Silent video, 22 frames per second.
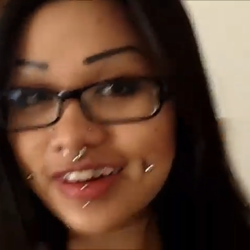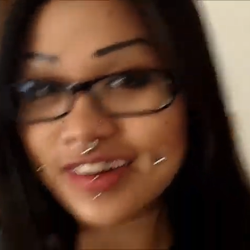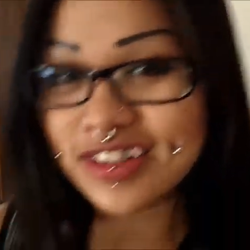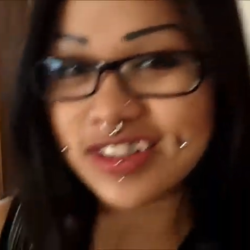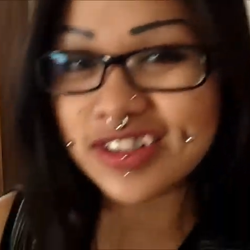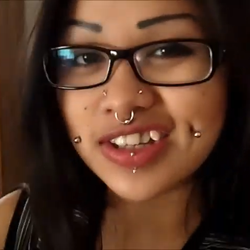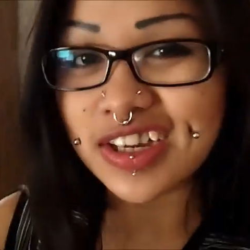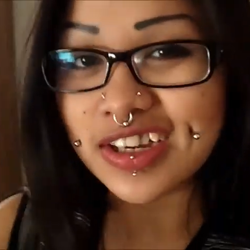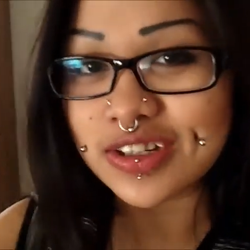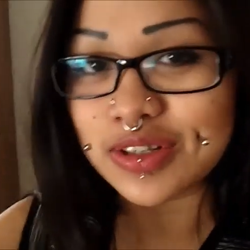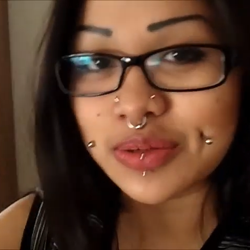I
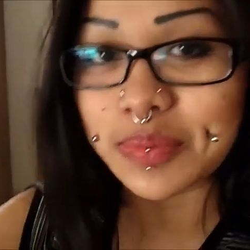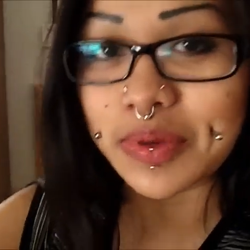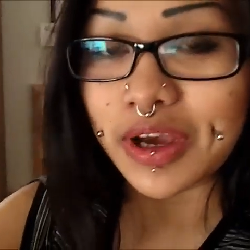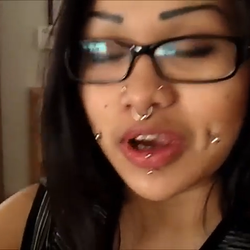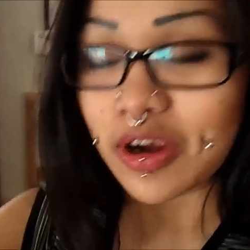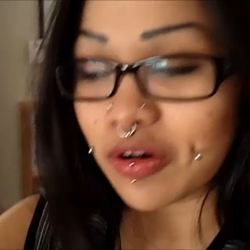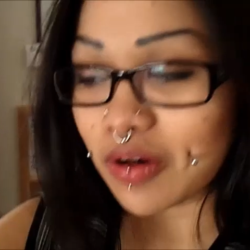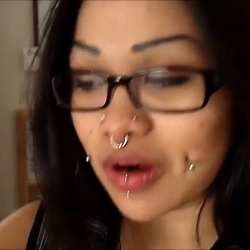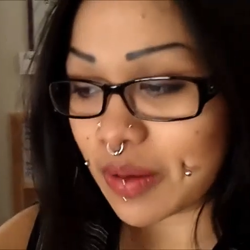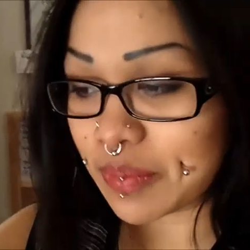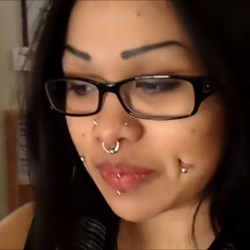just had to pick
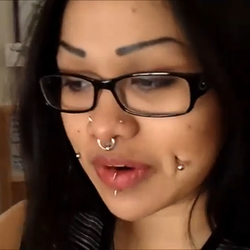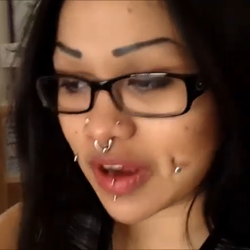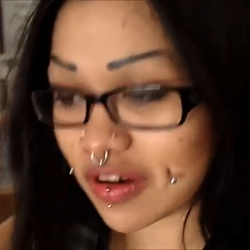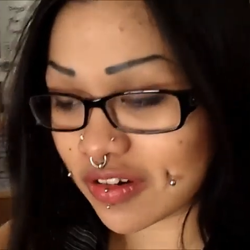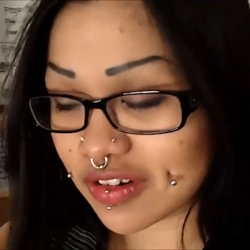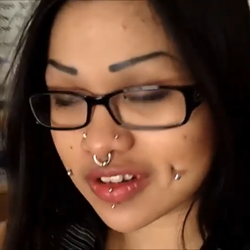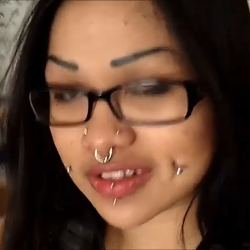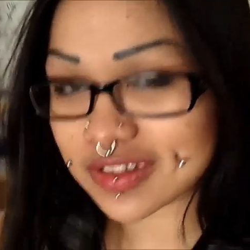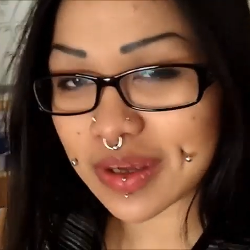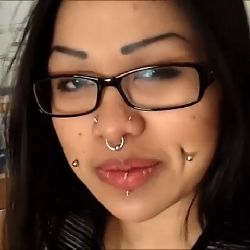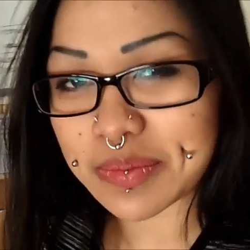her up now
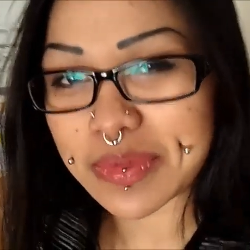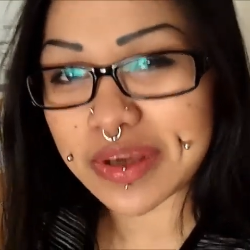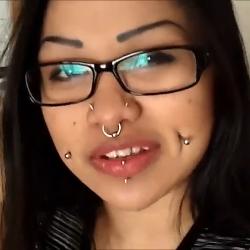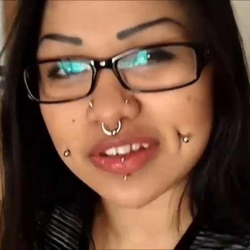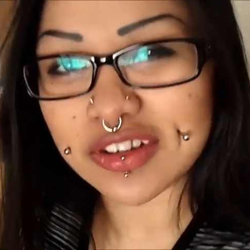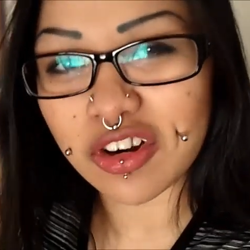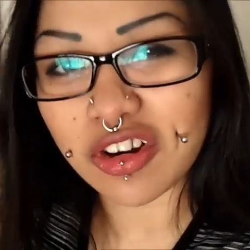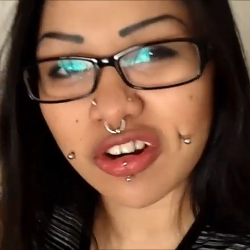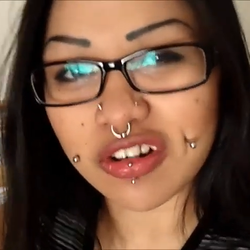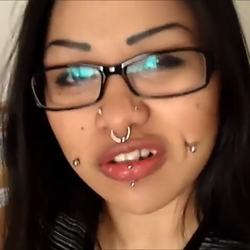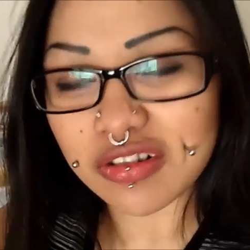because I miss
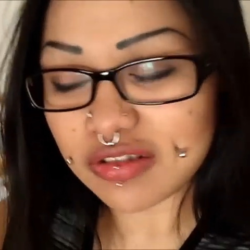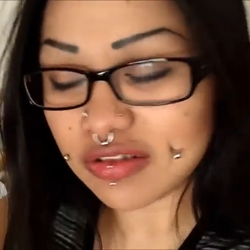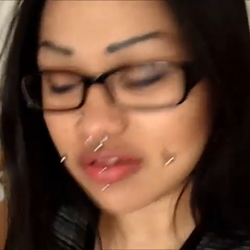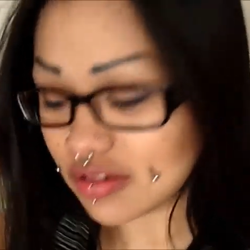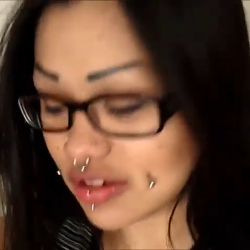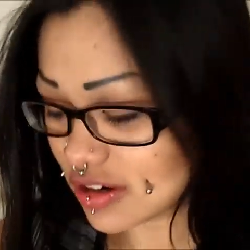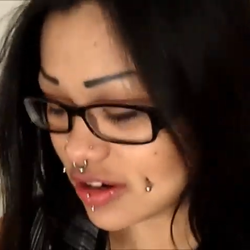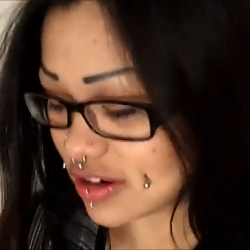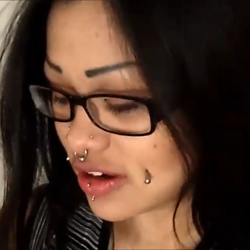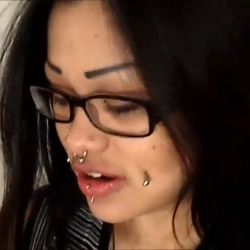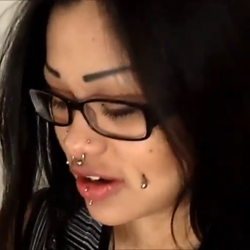her.
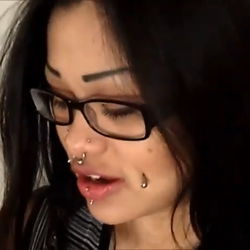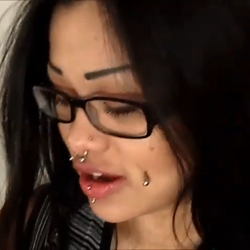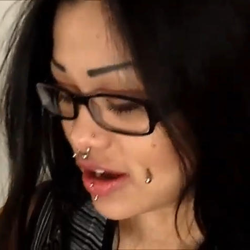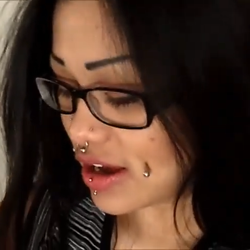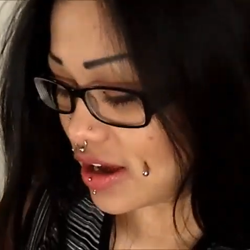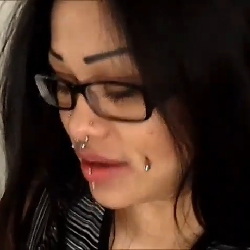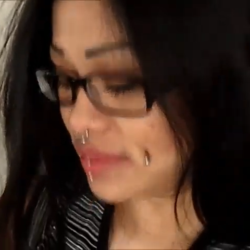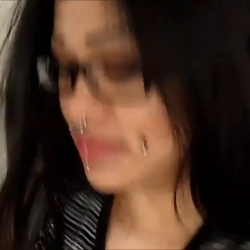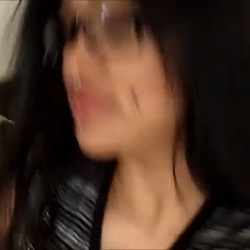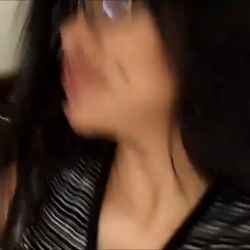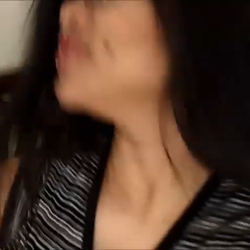
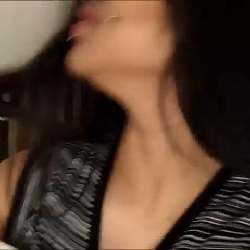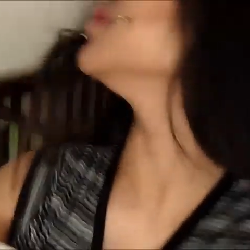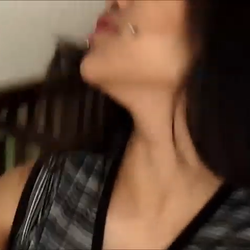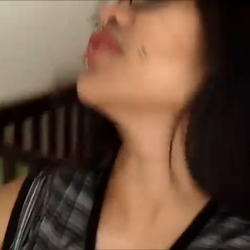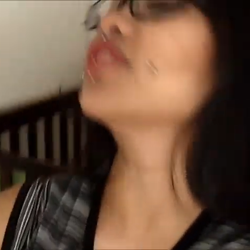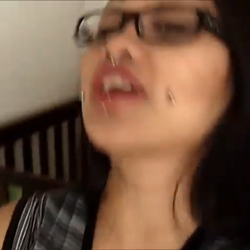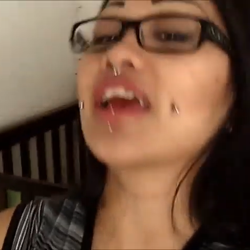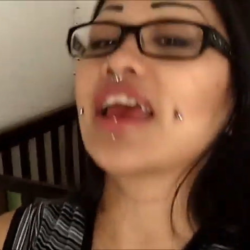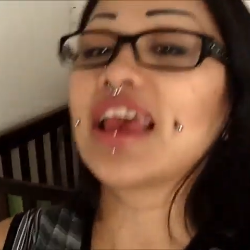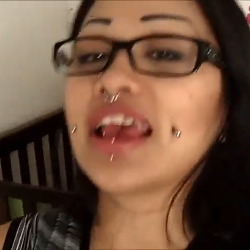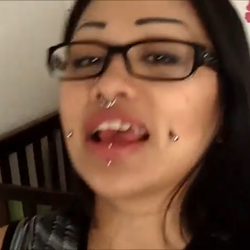I miss
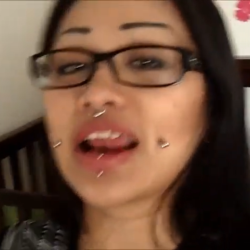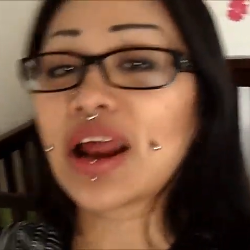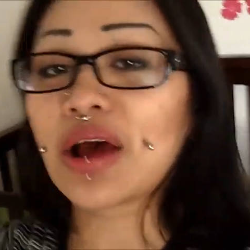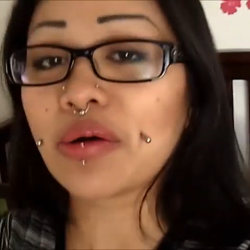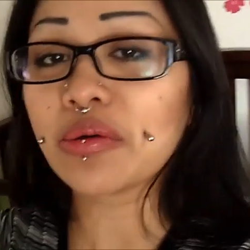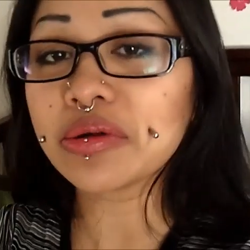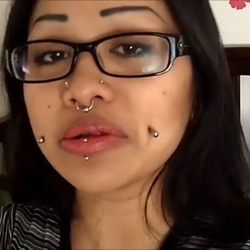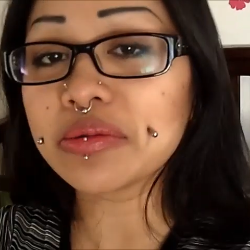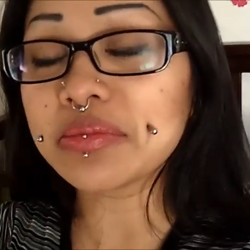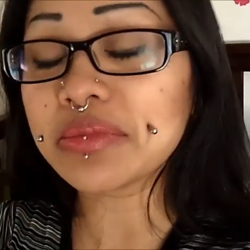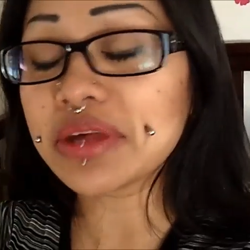her hanging out
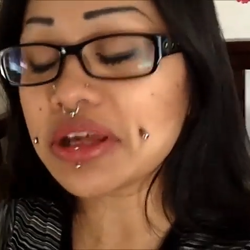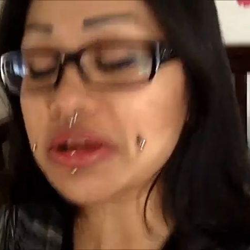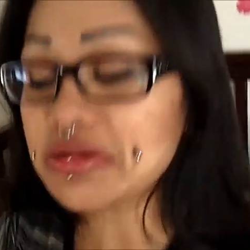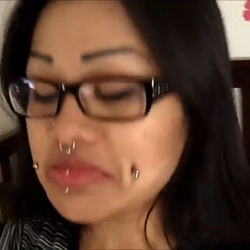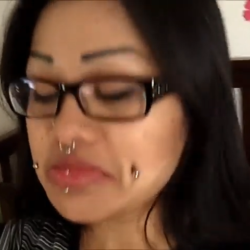with me.